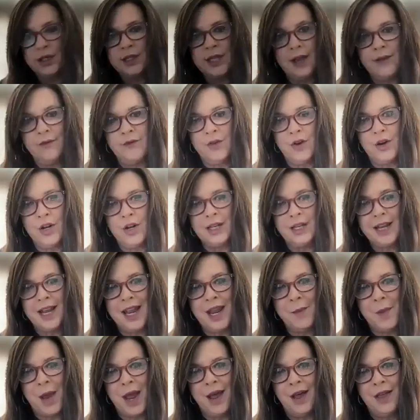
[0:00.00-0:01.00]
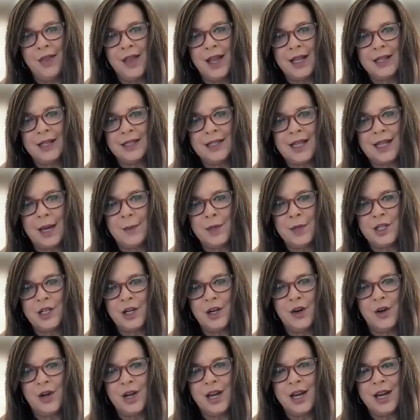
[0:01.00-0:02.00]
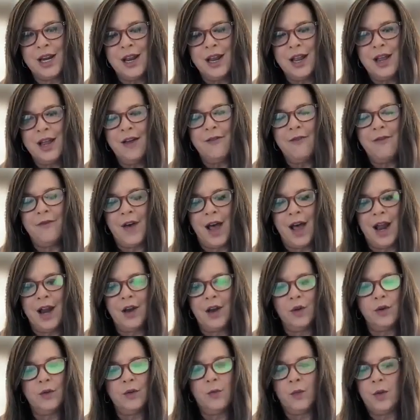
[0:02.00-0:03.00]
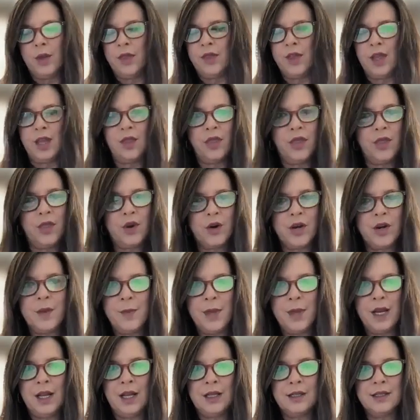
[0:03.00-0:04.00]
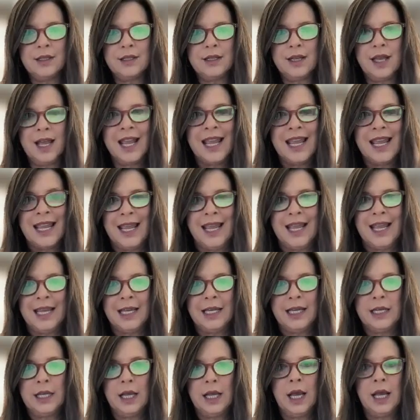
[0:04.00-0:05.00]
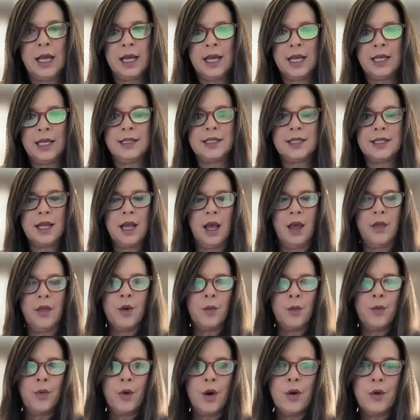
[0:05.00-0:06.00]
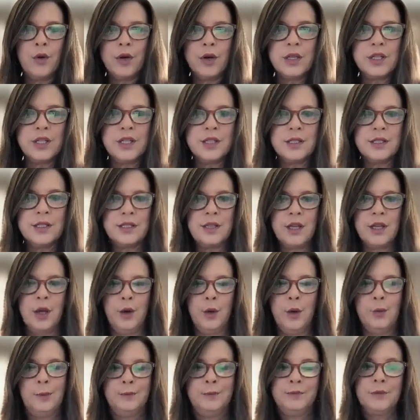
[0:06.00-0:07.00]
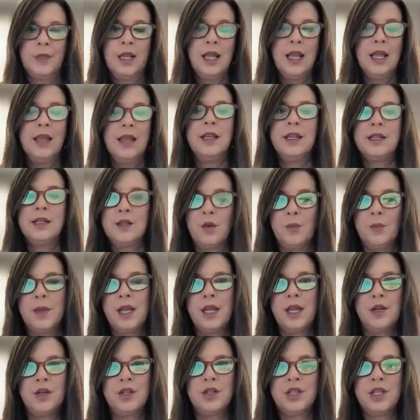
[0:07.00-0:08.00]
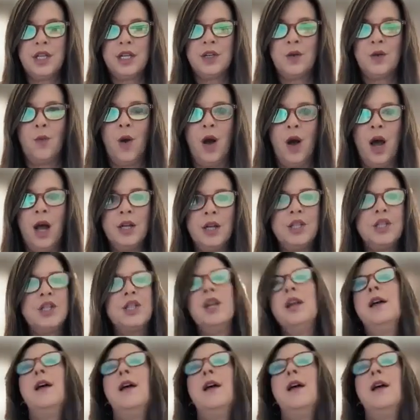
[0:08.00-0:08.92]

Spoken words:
as that verdict came out, that same attorney filed within 30 minutes again against other brokerages. So this will be interesting to watch.